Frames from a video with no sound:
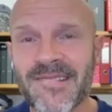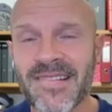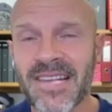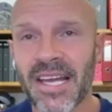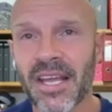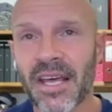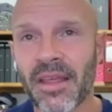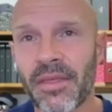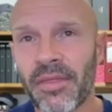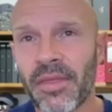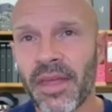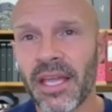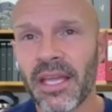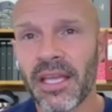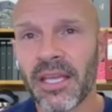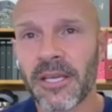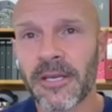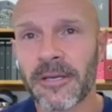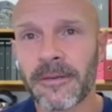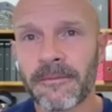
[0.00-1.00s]
And I
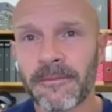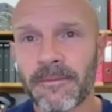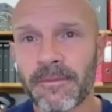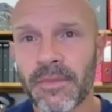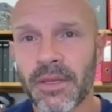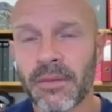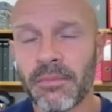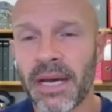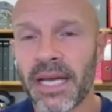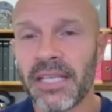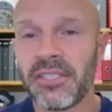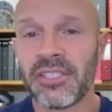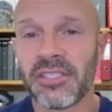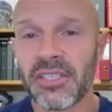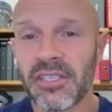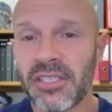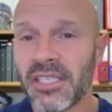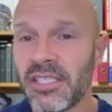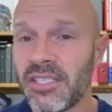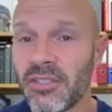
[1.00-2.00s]
think Manchester
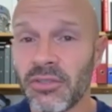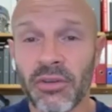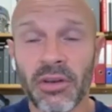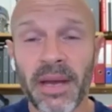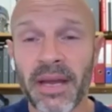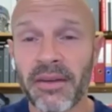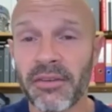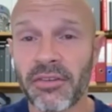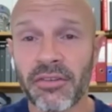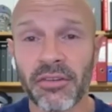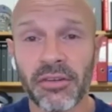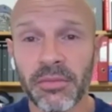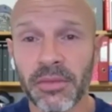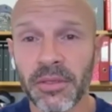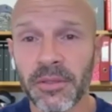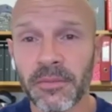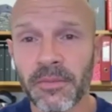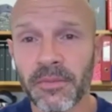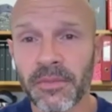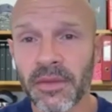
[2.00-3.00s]
City is all about recruitment.